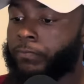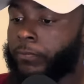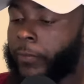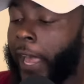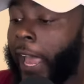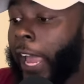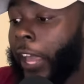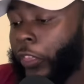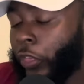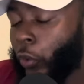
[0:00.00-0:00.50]

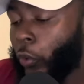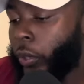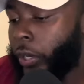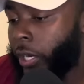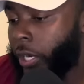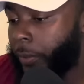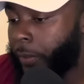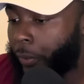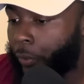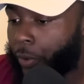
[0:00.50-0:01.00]
Had
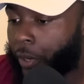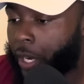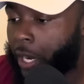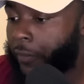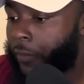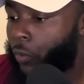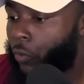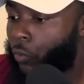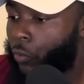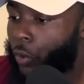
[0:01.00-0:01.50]
three, but we
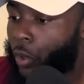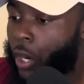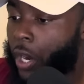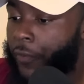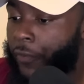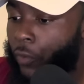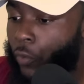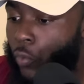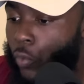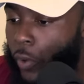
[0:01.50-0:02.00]
covered
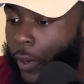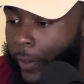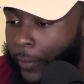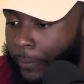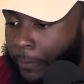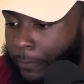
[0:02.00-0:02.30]
recovered one.